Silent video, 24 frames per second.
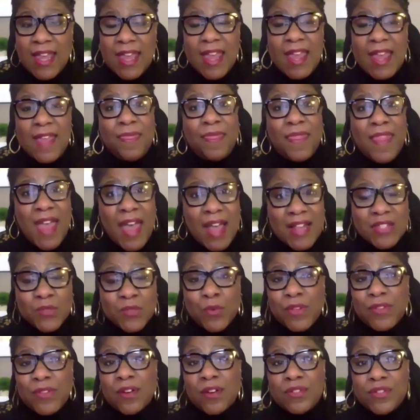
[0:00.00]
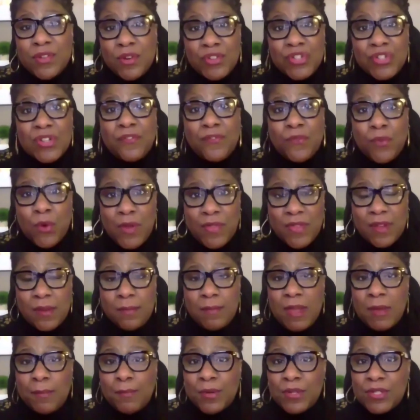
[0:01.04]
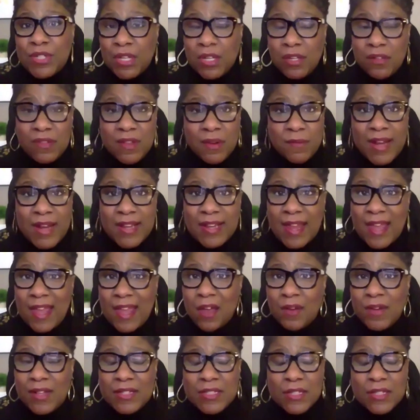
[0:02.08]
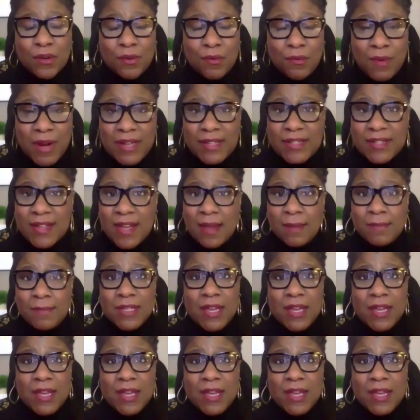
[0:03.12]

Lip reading: And that's where they're searching for them. And particularly right now, it's a great time to